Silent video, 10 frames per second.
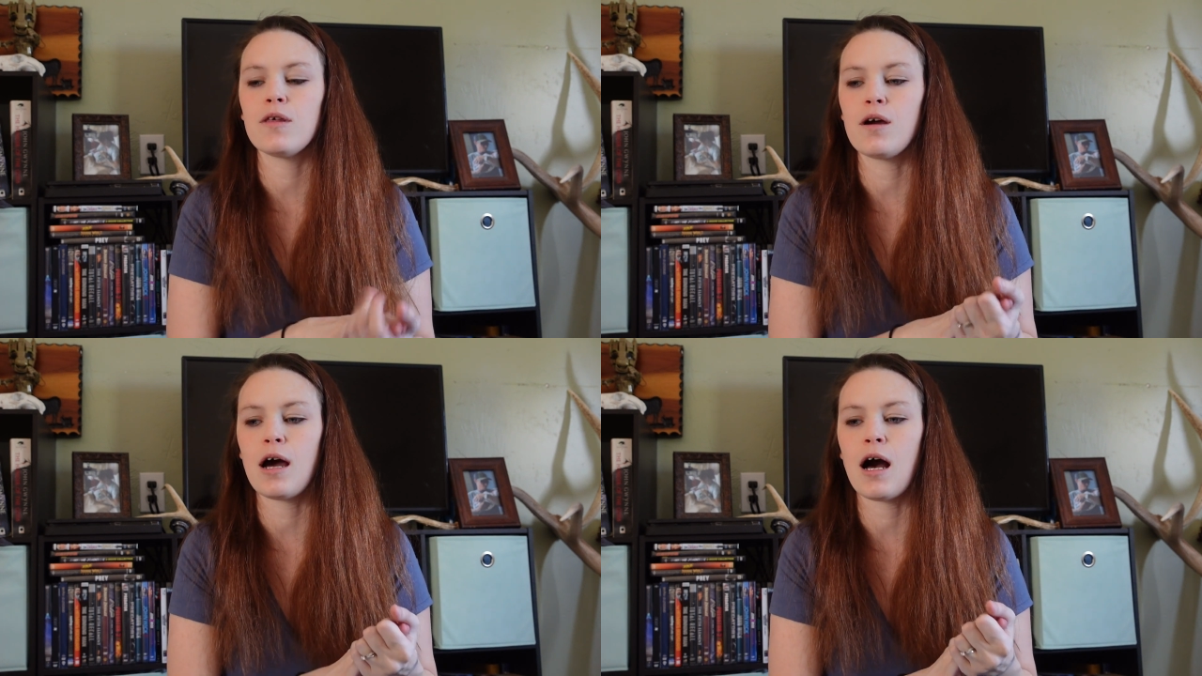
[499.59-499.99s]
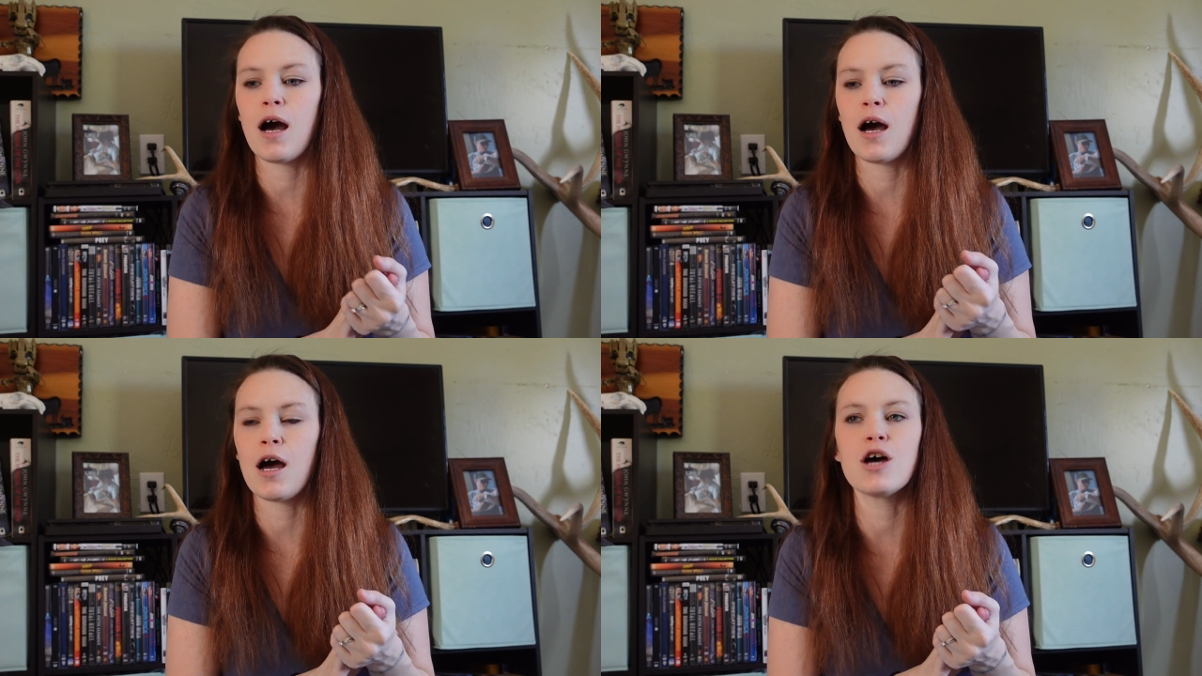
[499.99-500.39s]

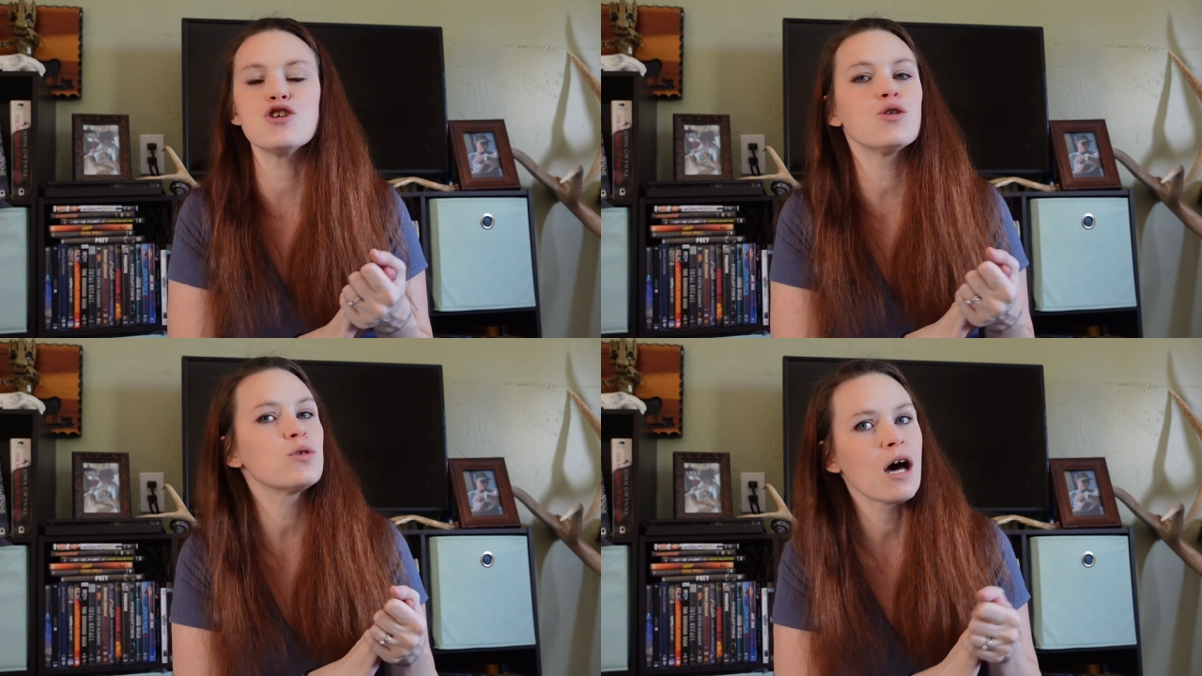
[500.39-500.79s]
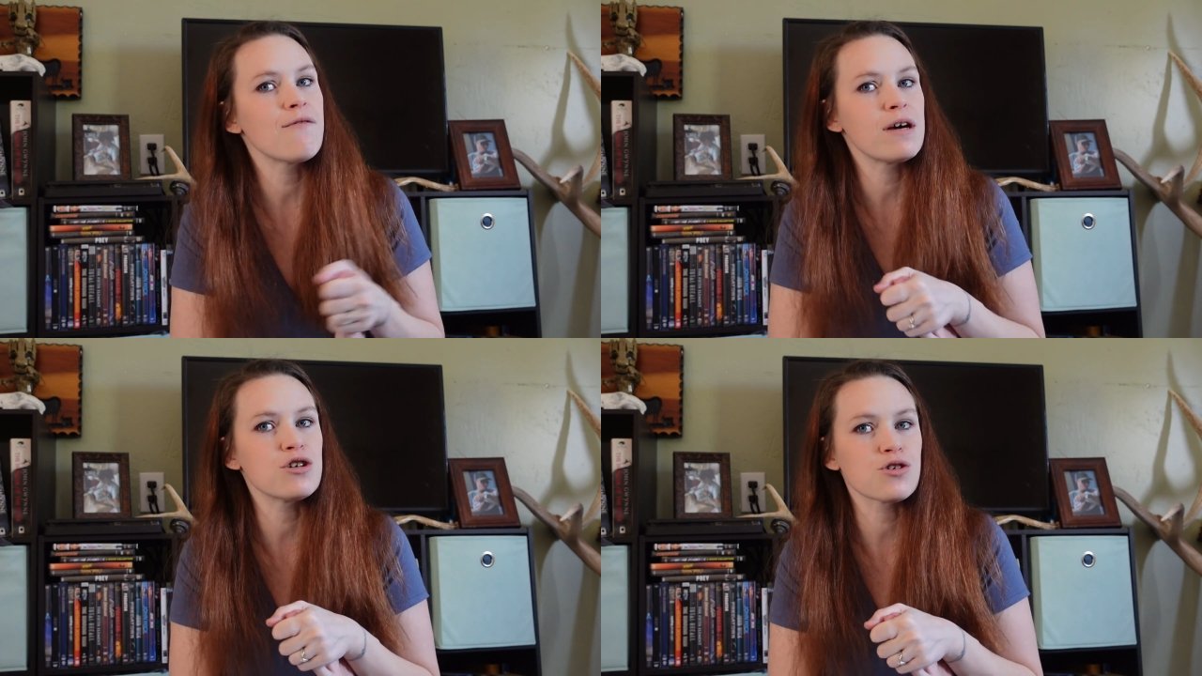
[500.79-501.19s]
a new love
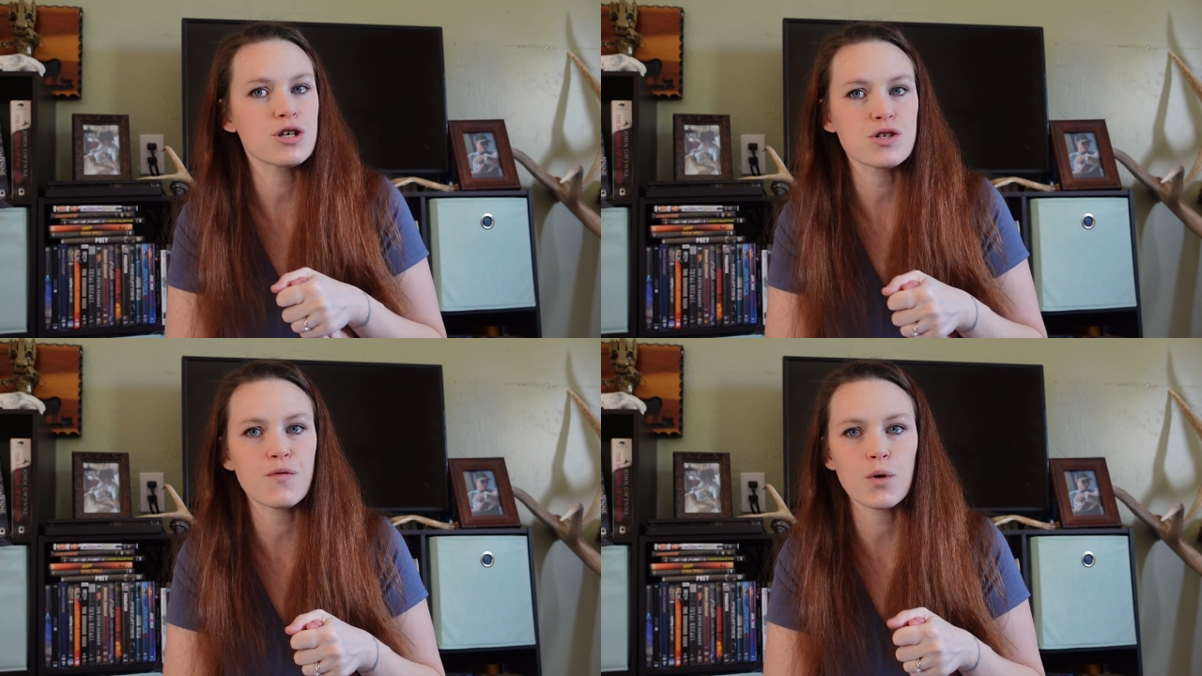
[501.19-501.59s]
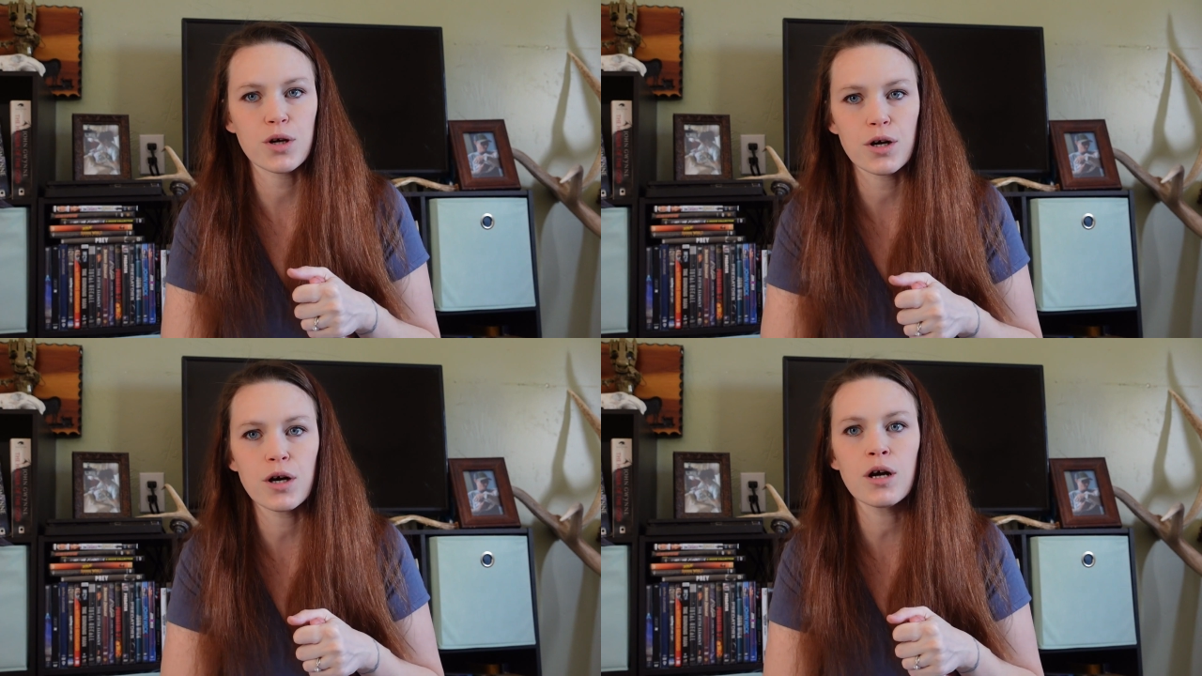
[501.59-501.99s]
interest for
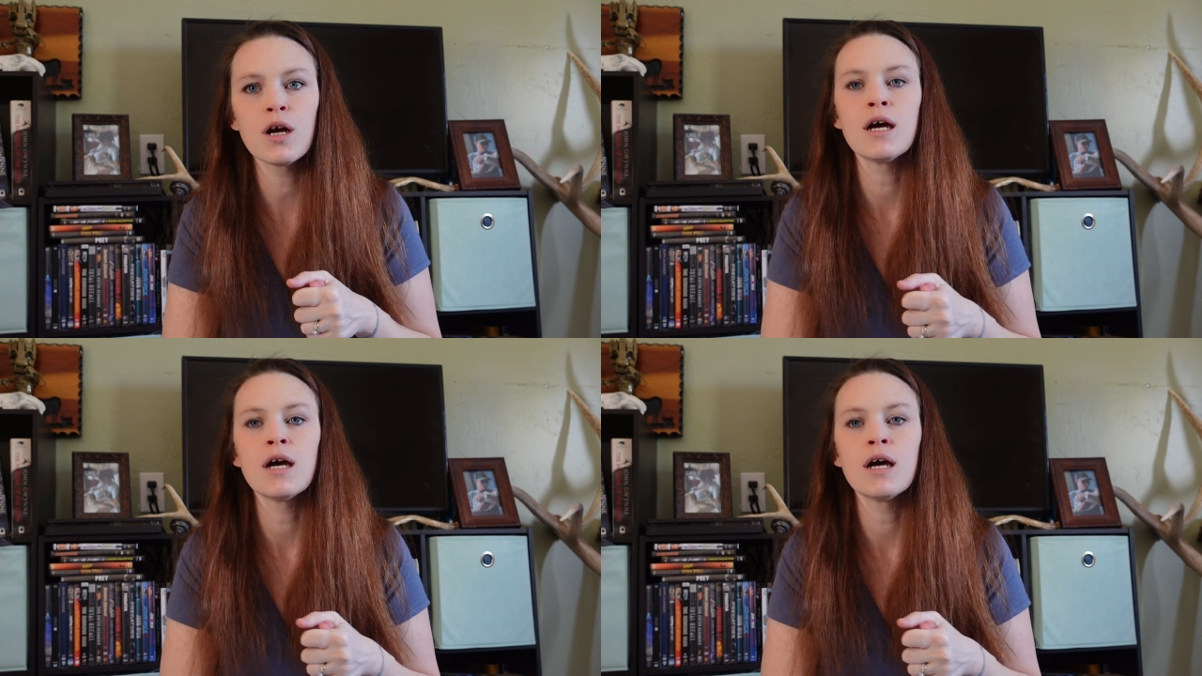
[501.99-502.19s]
her.